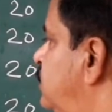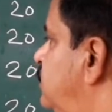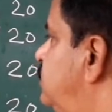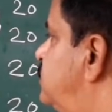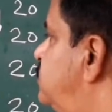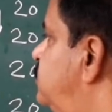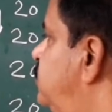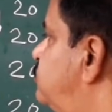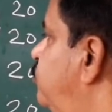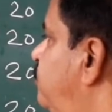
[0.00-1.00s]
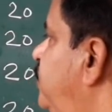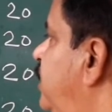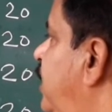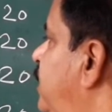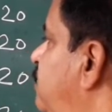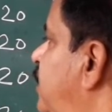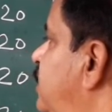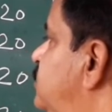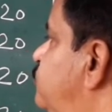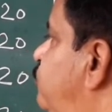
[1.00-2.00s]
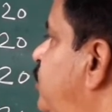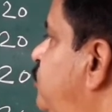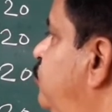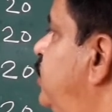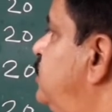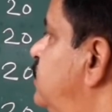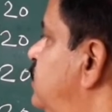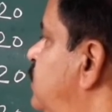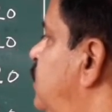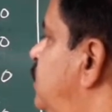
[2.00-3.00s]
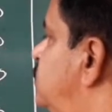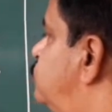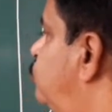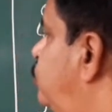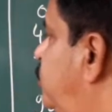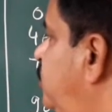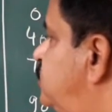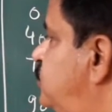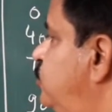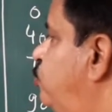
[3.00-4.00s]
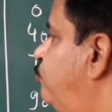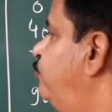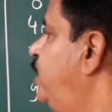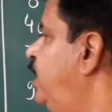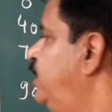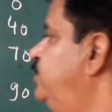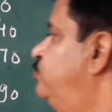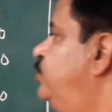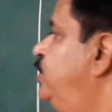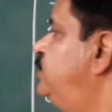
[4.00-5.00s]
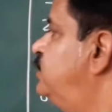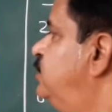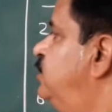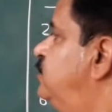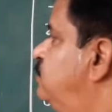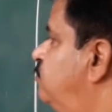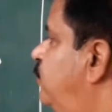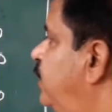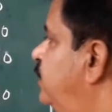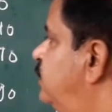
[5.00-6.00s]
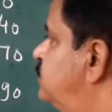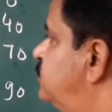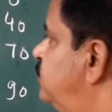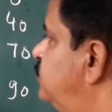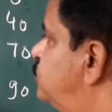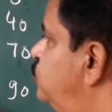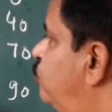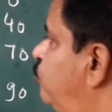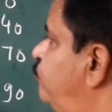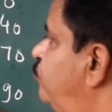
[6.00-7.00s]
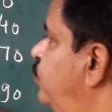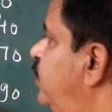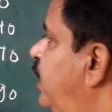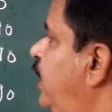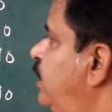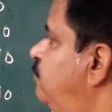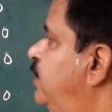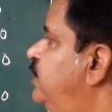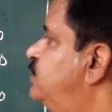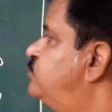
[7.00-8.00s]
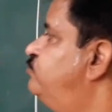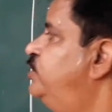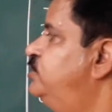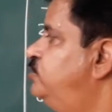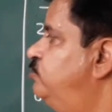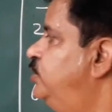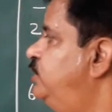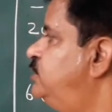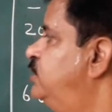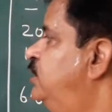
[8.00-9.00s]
This will be n minus 1 unit. So TC of n unit minus TC of n minus 1 unit.